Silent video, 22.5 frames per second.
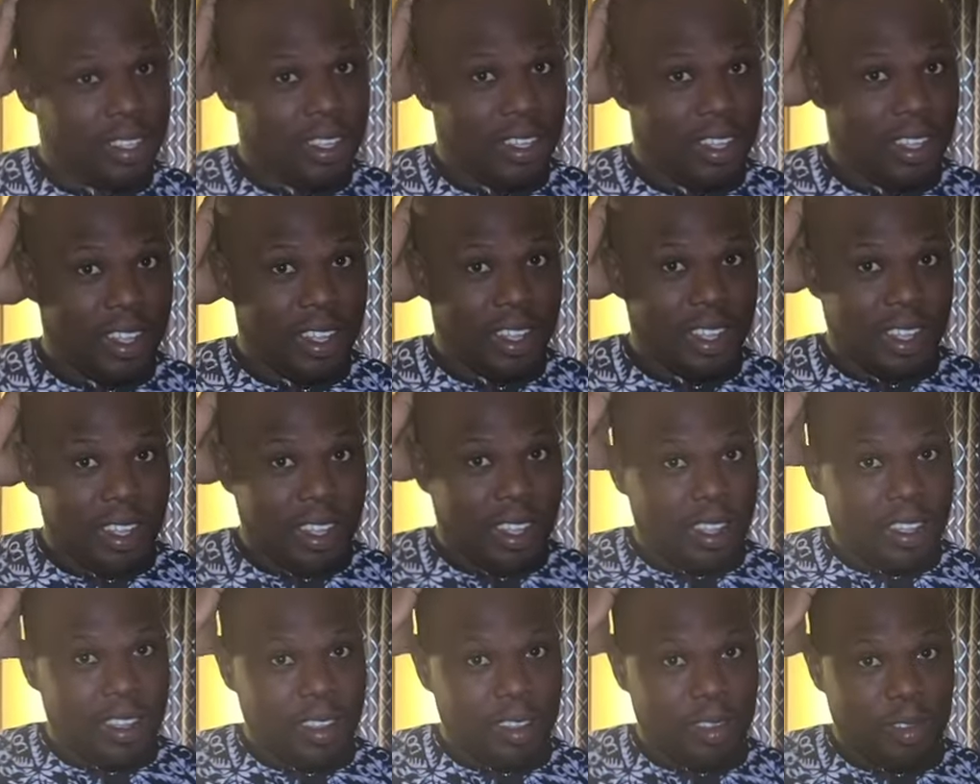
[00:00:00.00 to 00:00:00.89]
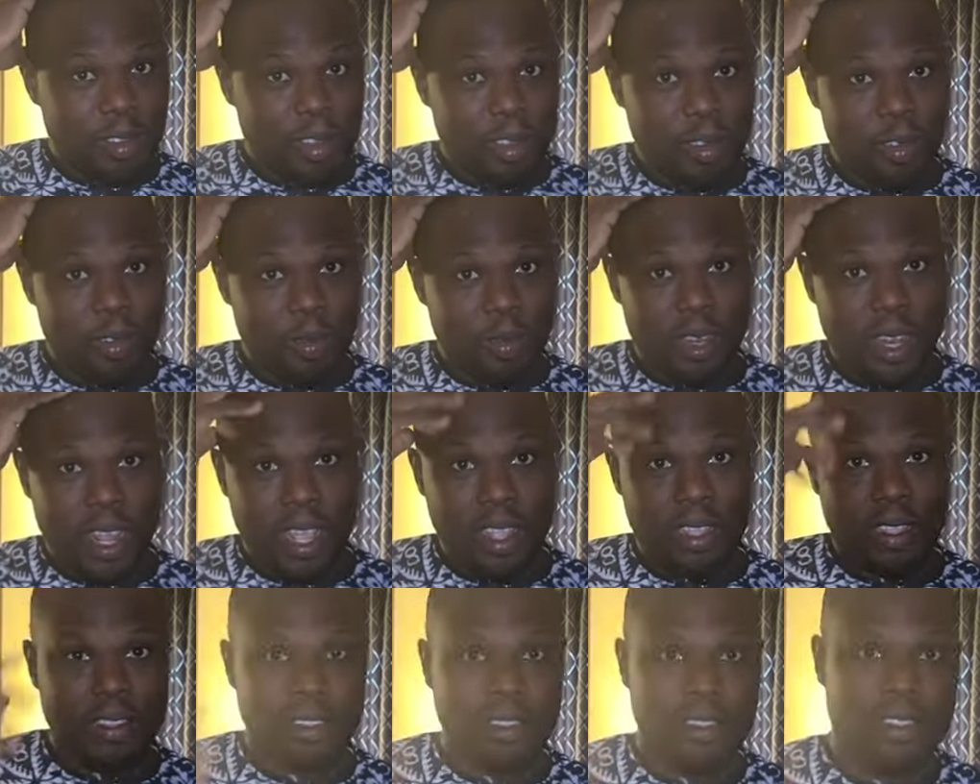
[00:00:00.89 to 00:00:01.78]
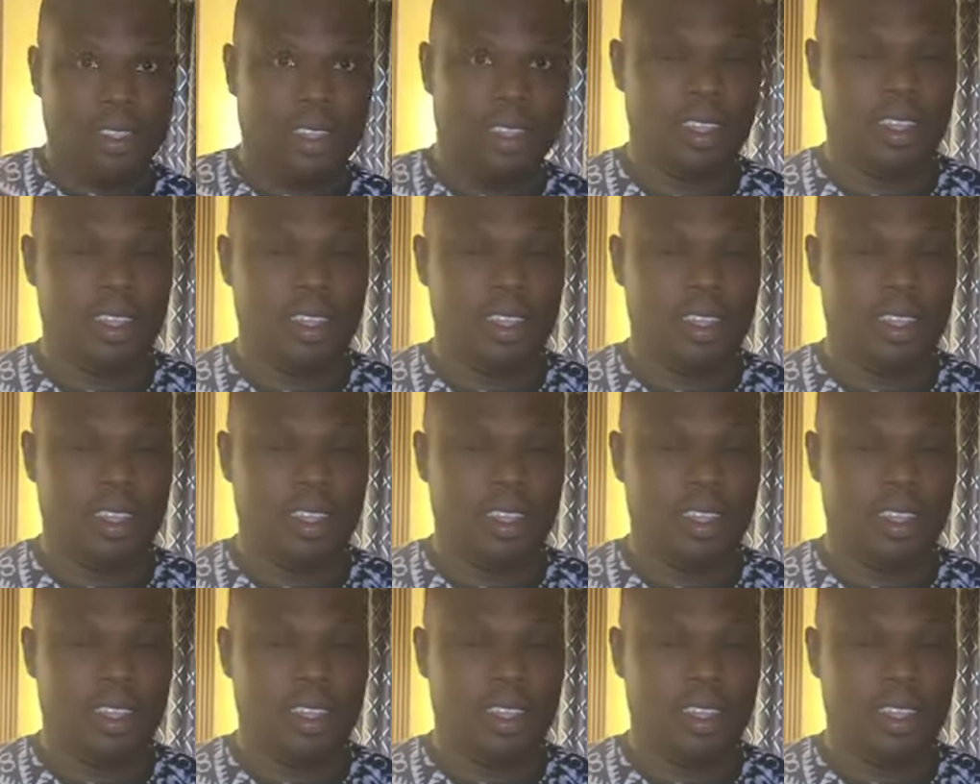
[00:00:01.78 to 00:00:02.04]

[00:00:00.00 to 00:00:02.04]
Okay. It's going to be nice.